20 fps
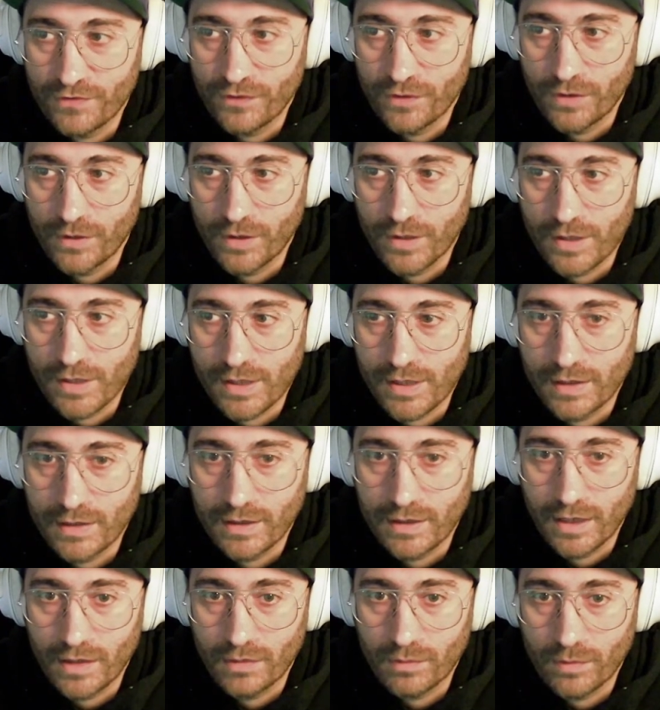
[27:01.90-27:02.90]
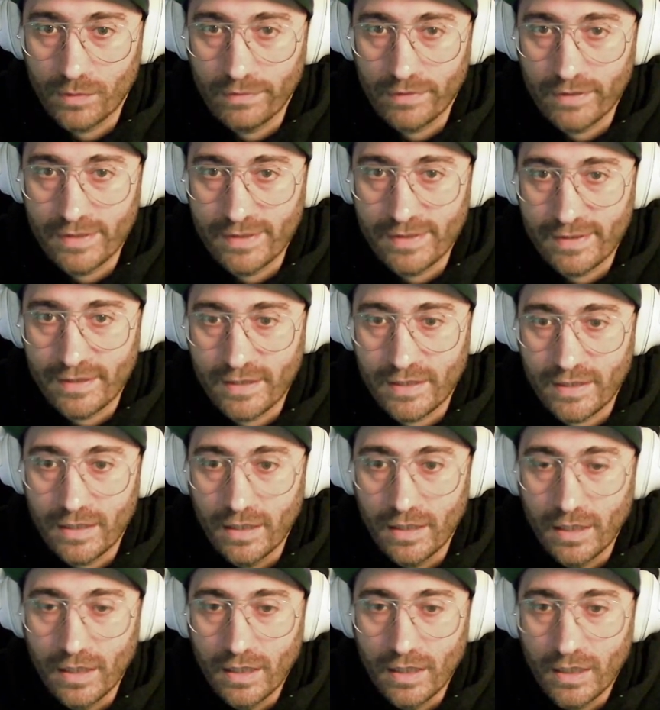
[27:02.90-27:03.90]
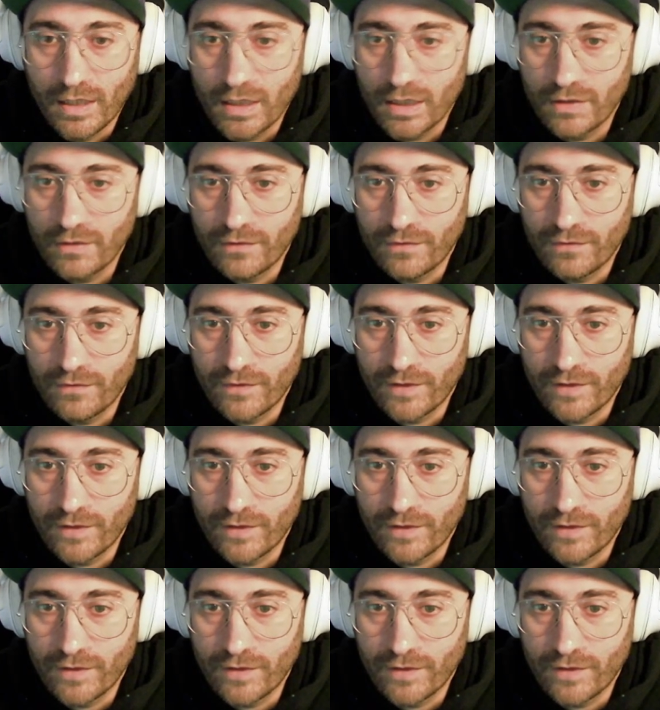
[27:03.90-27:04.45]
first and then we will see if